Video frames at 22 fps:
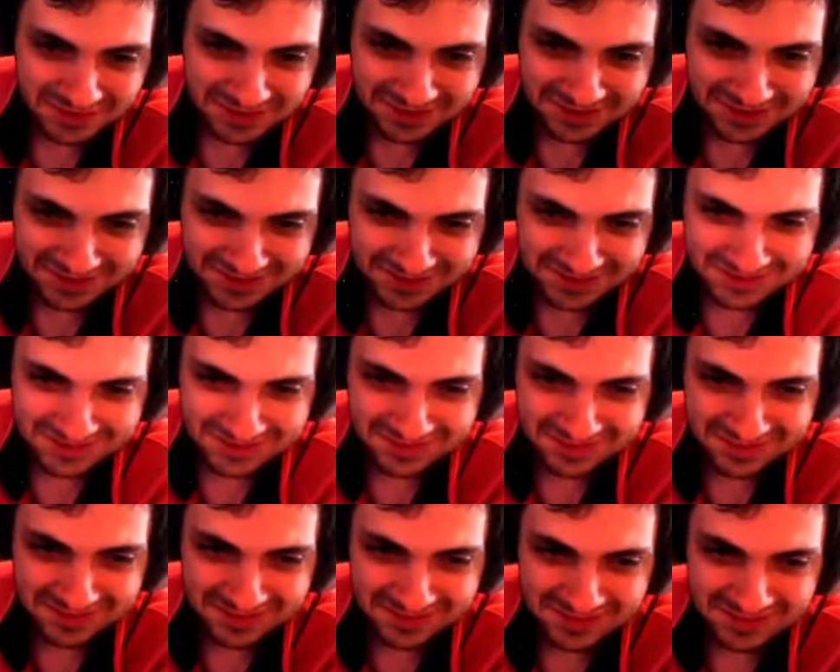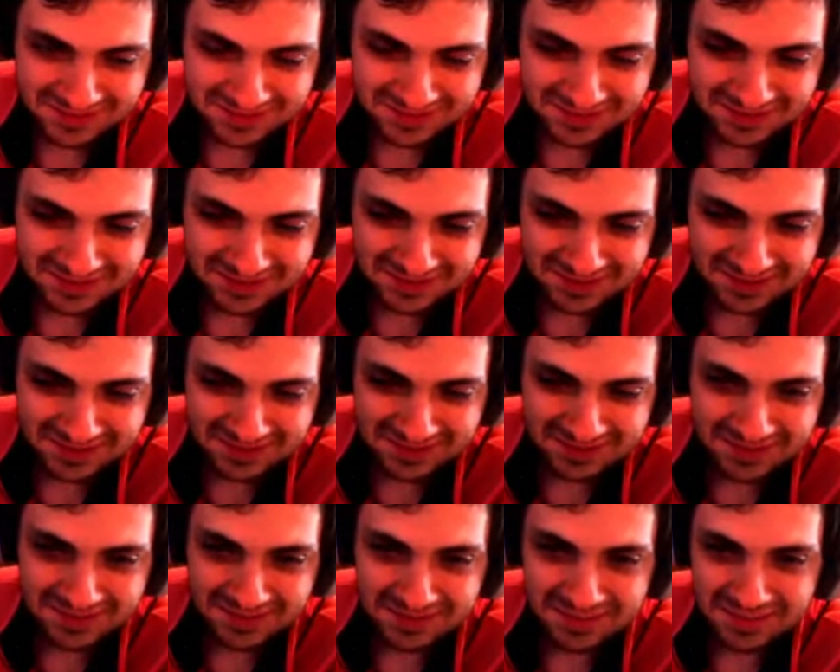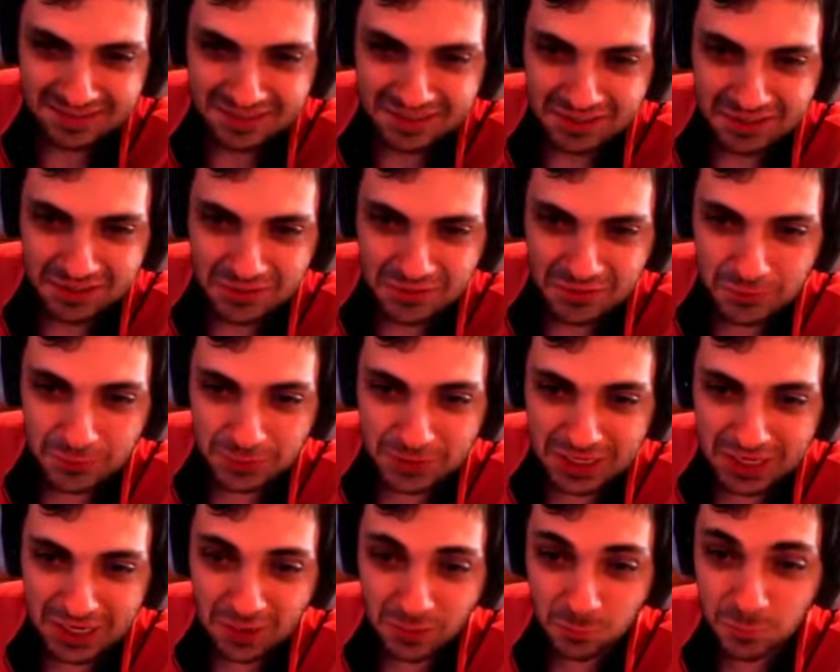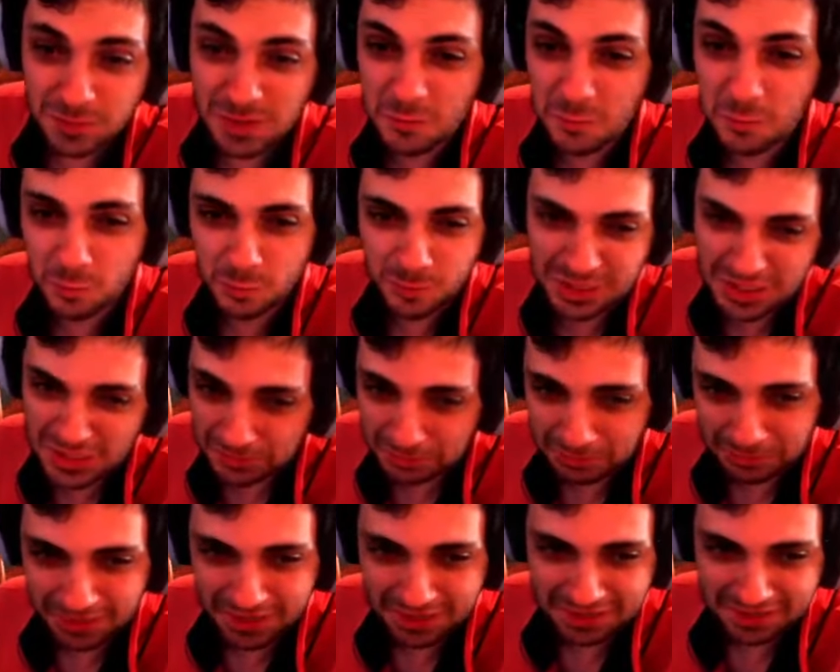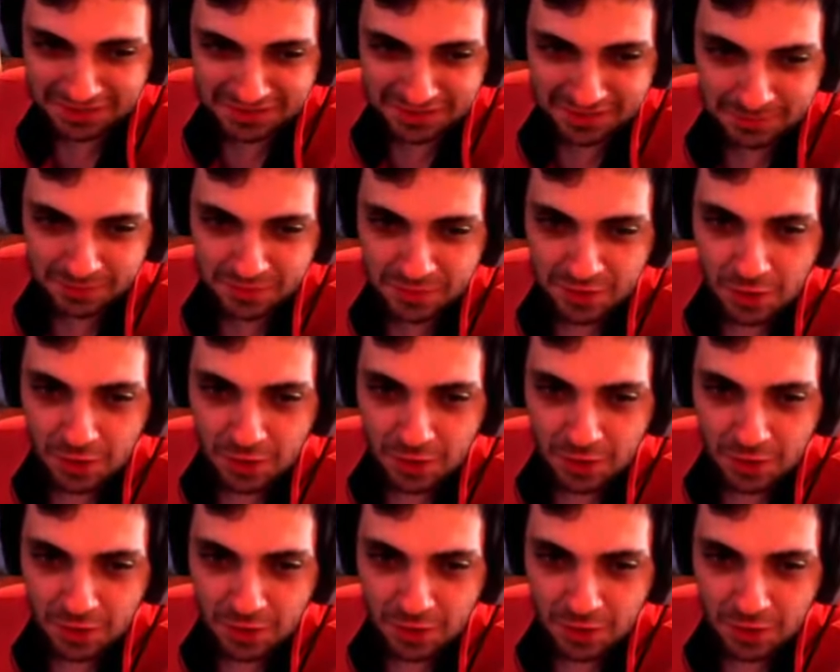Yeah. So again, we reapplied DMS.